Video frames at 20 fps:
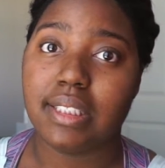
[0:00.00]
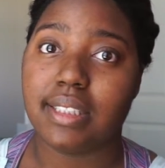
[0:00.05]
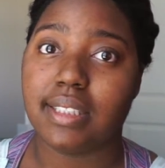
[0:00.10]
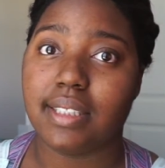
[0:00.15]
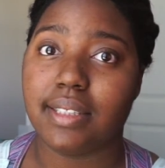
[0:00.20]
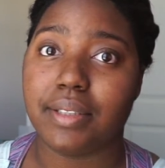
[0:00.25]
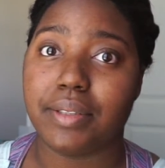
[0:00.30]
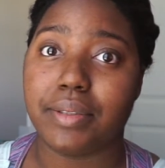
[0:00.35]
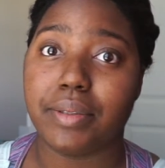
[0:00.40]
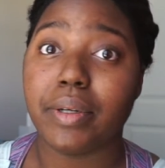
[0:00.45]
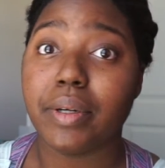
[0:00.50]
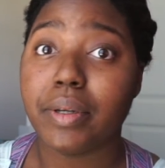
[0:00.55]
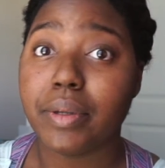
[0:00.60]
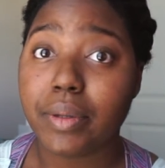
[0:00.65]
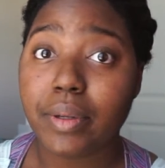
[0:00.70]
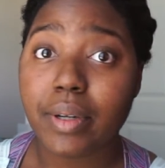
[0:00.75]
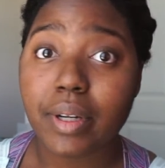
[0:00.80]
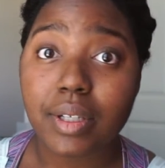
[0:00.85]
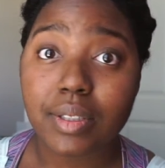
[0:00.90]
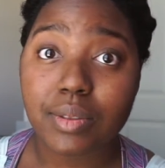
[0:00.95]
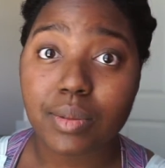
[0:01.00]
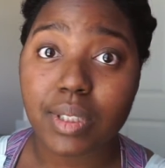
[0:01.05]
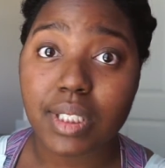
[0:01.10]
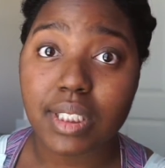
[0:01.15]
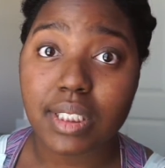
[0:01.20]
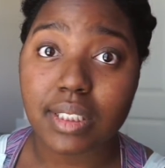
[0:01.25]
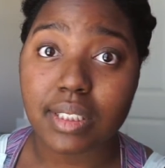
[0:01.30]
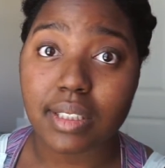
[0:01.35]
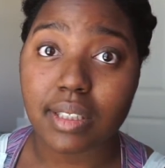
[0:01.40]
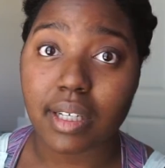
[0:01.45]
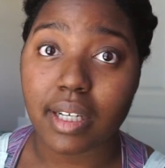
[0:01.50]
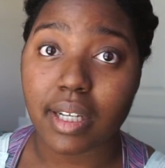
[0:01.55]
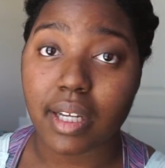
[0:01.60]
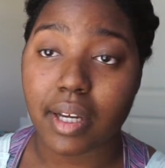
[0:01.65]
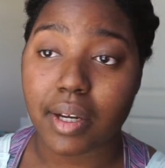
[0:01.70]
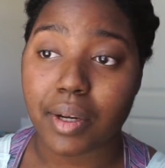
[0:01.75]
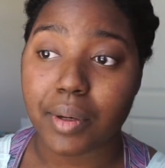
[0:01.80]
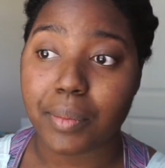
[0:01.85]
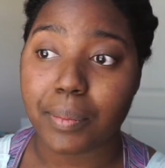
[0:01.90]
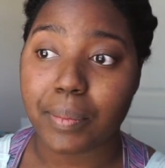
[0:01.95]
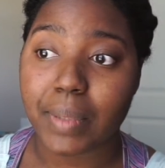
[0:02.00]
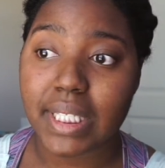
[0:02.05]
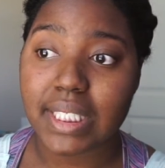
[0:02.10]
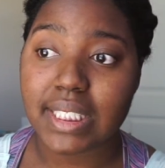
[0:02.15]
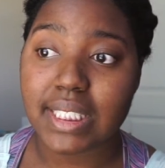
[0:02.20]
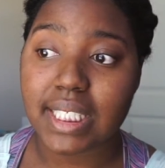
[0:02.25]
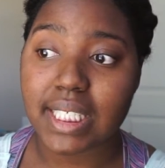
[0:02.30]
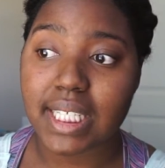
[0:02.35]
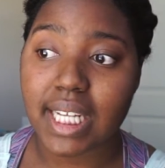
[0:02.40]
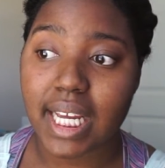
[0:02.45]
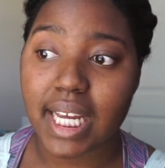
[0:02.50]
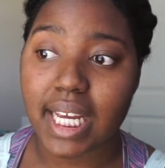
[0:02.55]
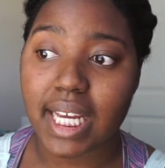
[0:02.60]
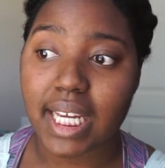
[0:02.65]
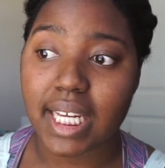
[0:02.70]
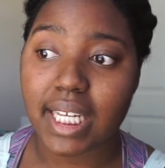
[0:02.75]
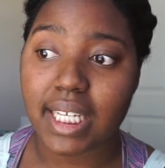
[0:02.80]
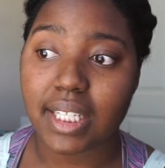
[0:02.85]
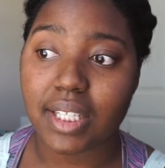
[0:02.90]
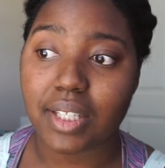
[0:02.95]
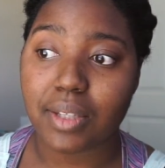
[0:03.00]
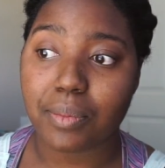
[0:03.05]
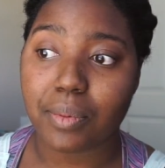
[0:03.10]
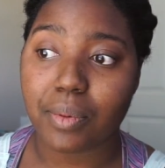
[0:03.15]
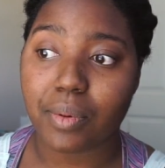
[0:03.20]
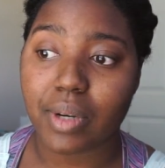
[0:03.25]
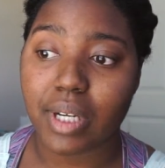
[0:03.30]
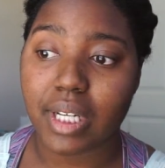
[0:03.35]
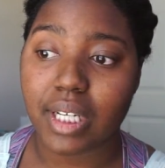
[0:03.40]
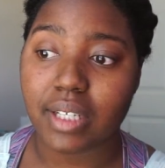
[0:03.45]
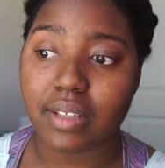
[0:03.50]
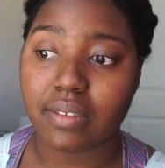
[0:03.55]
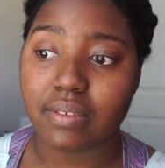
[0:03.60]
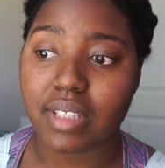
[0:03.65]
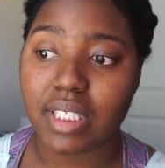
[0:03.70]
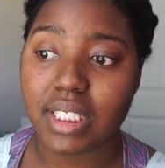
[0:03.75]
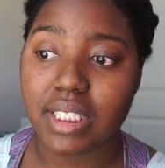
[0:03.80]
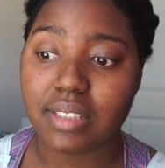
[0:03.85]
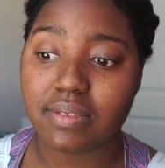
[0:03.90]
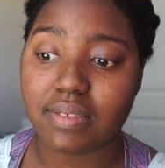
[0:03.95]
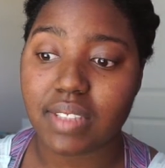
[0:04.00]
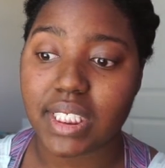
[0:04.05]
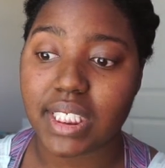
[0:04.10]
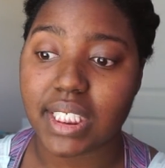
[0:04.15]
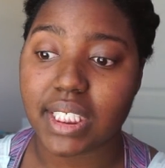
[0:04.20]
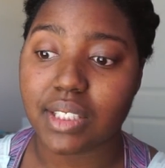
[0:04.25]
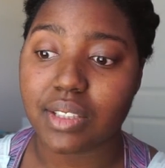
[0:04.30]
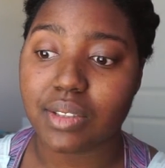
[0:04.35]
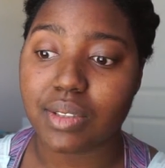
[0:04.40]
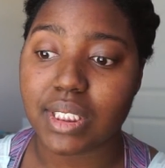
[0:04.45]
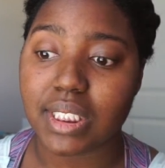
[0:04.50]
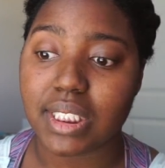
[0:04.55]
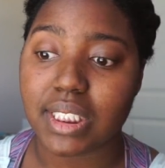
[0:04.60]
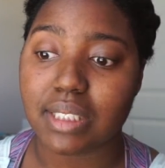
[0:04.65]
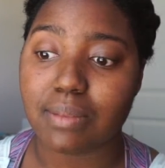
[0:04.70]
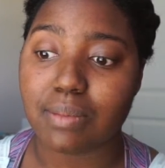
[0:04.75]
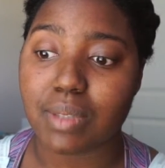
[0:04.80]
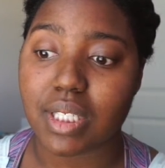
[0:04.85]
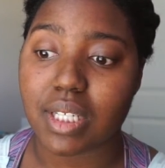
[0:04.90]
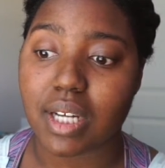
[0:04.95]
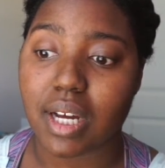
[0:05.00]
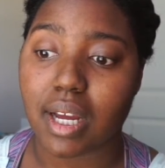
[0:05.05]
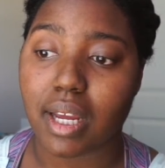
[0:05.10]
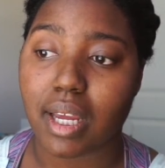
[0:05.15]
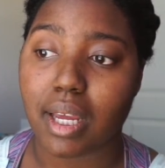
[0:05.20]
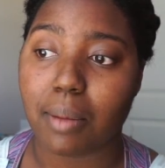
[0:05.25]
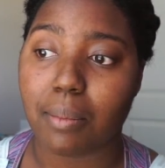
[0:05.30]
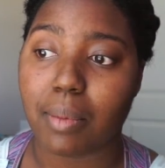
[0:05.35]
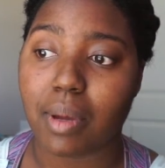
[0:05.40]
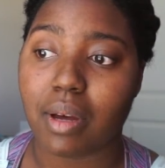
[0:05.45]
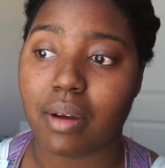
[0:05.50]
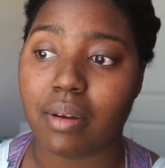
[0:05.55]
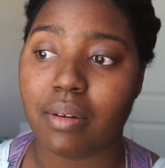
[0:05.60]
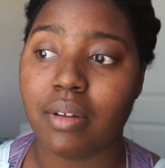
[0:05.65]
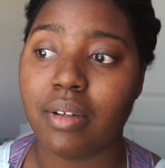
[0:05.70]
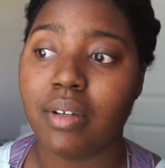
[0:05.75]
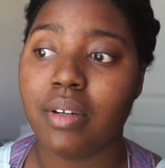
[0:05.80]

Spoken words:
So who knows where this is going to go, but today the point of this video is to be talking about